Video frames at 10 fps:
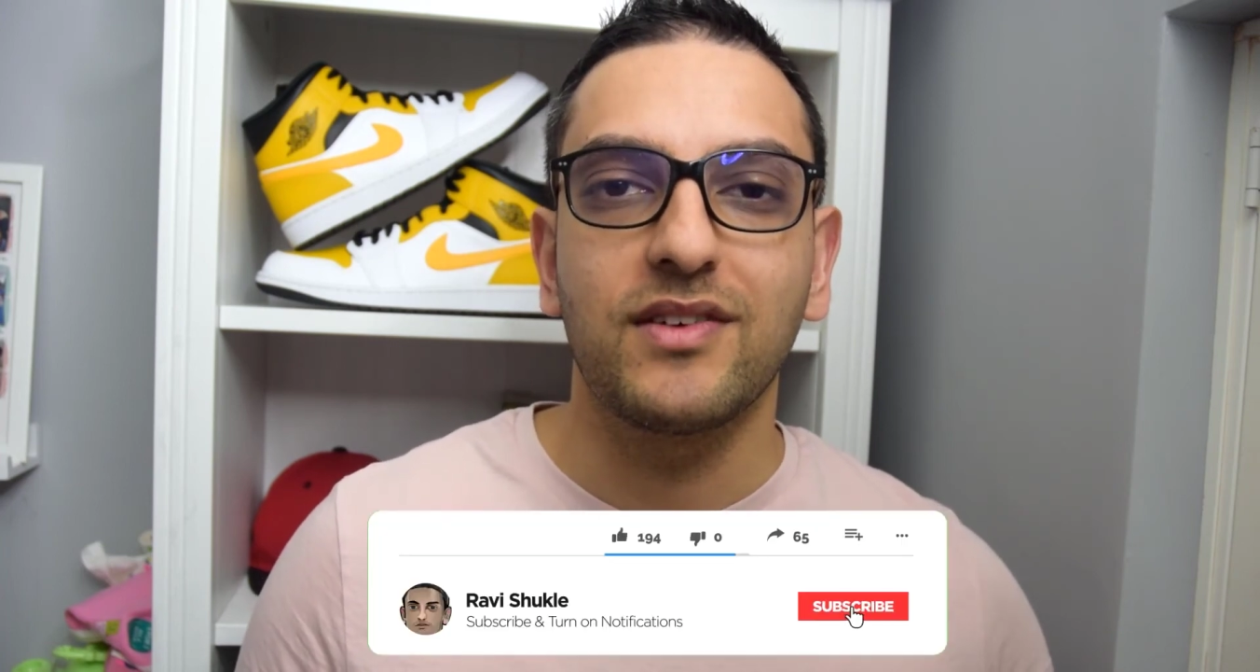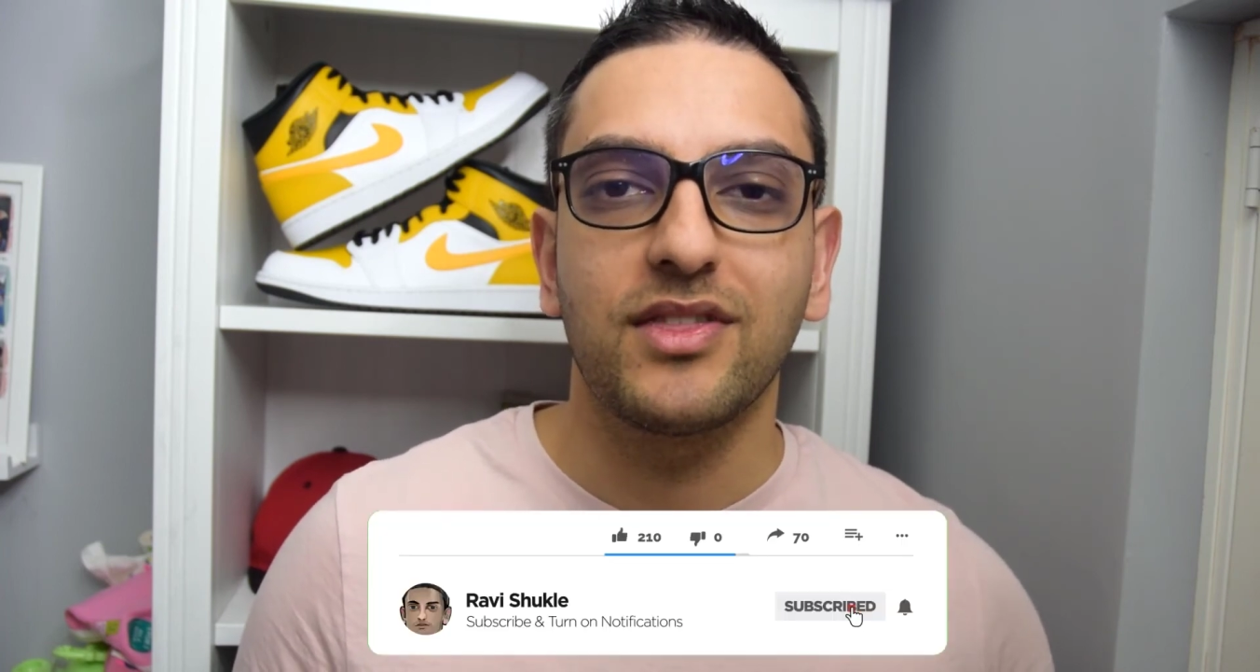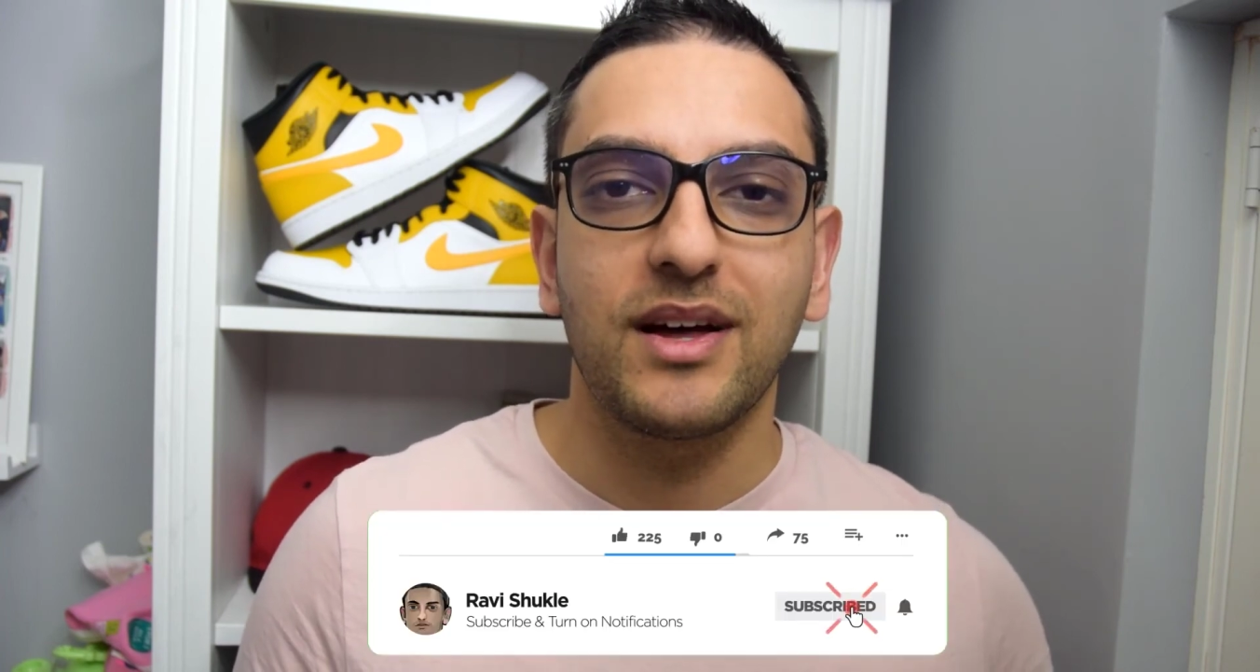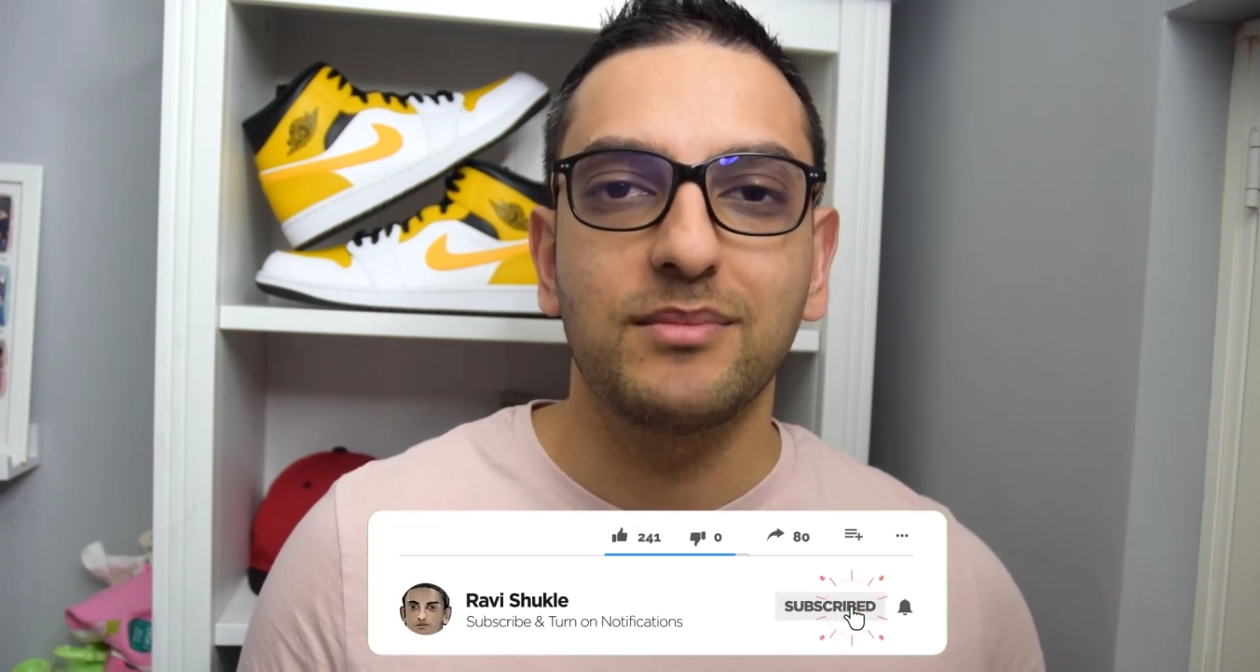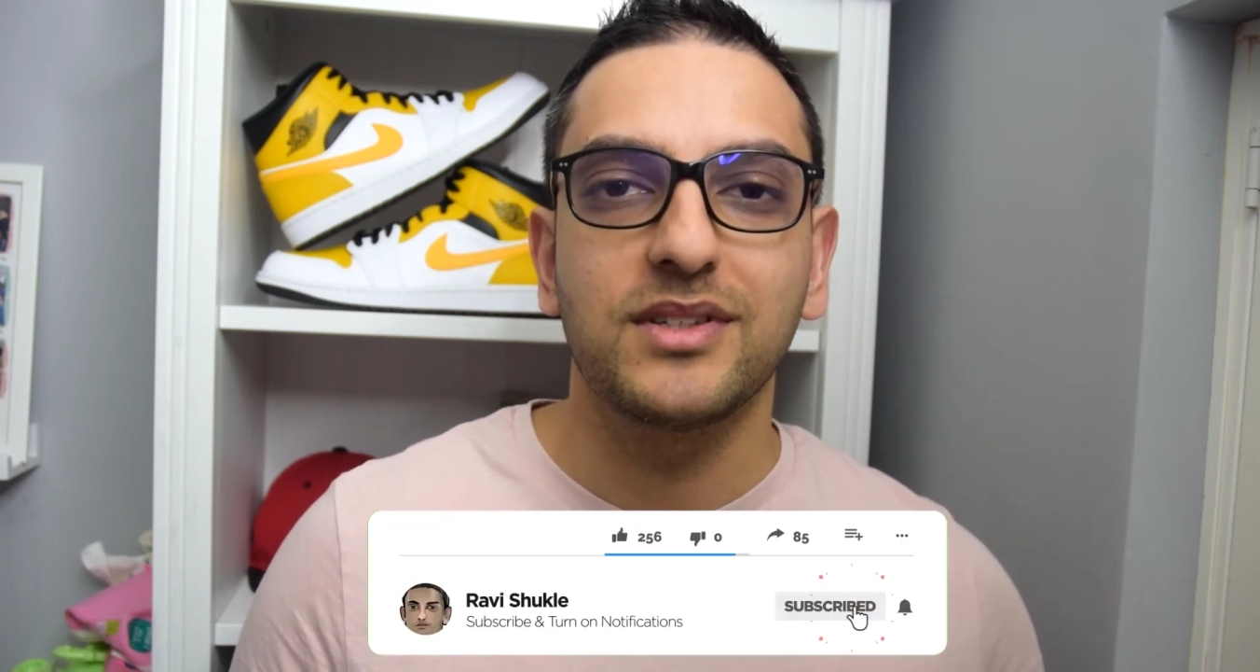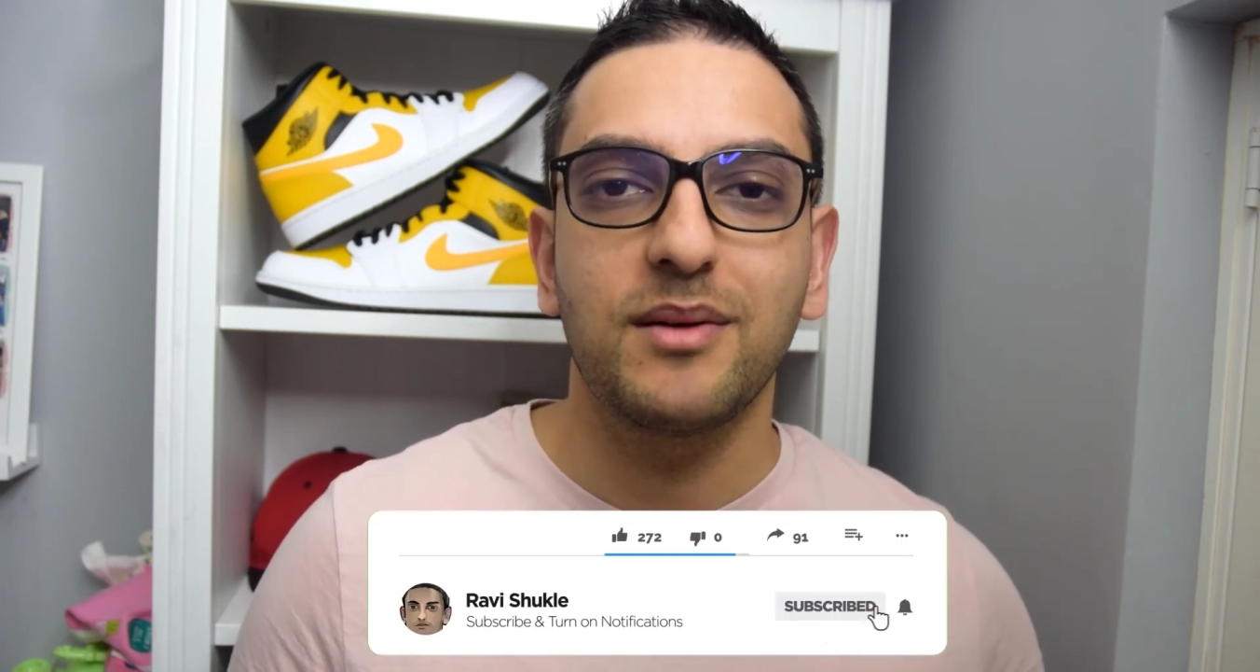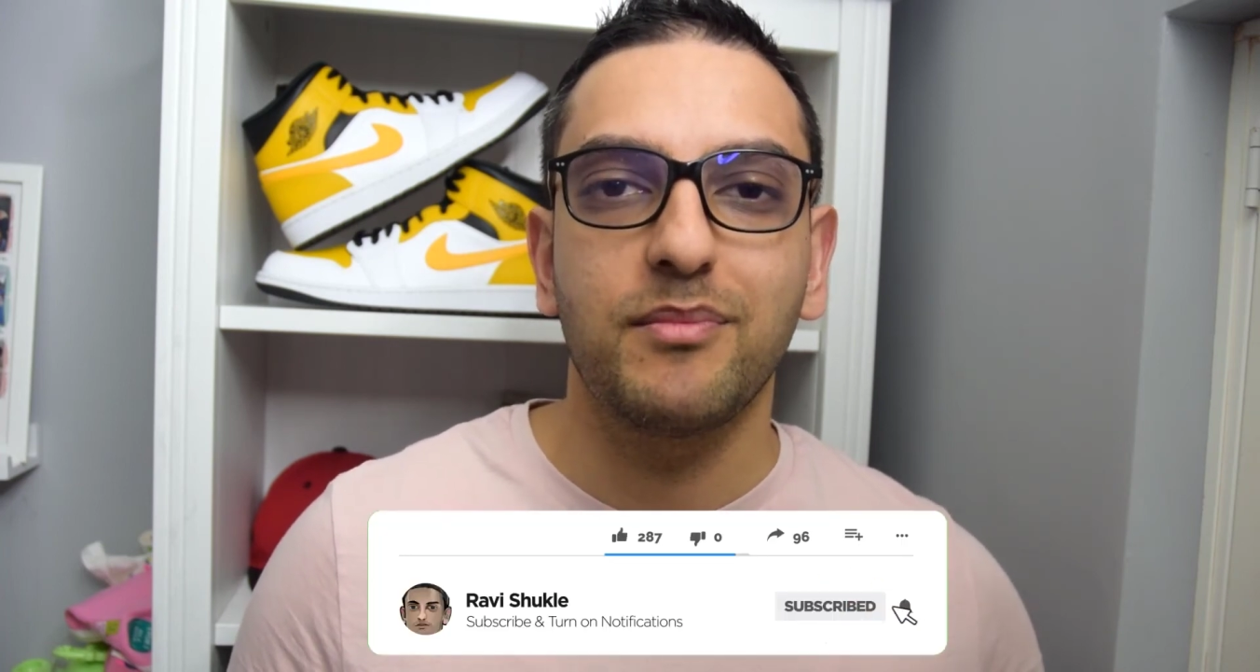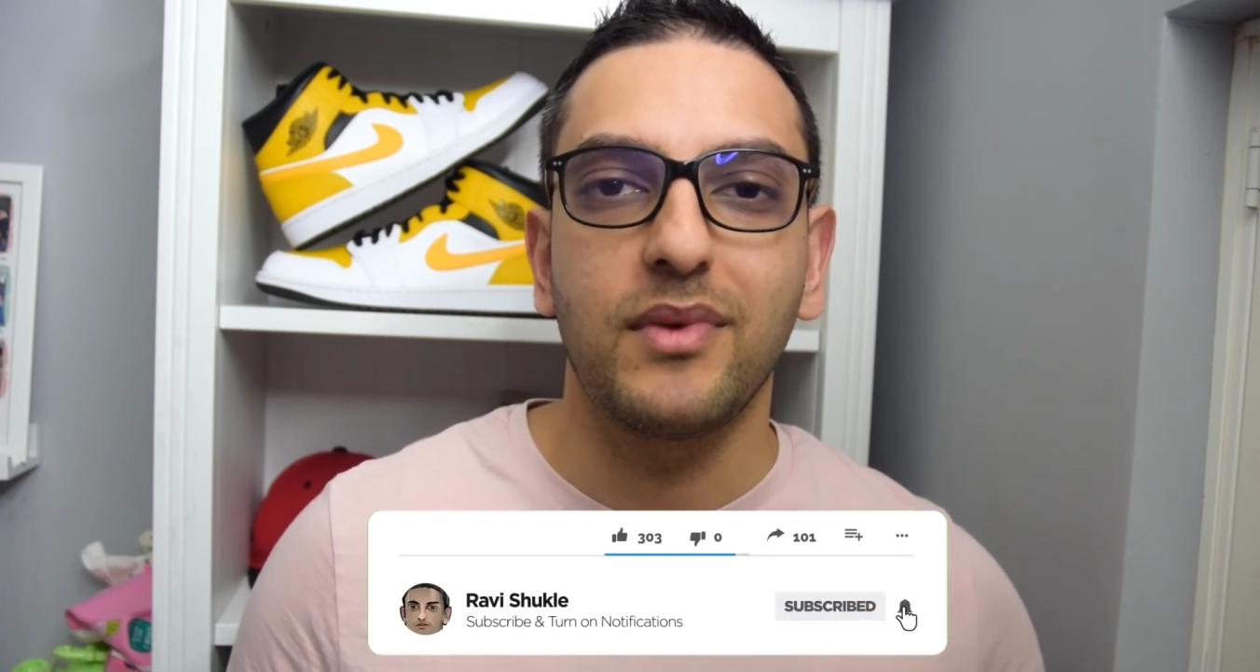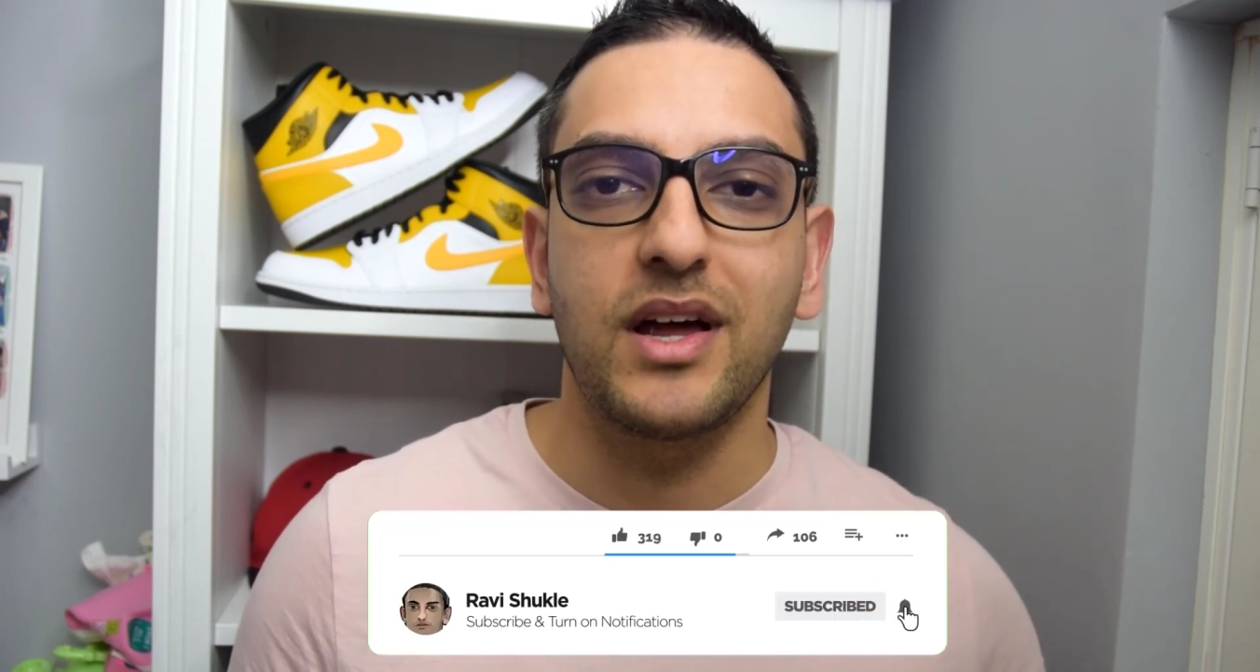it a thumbs up,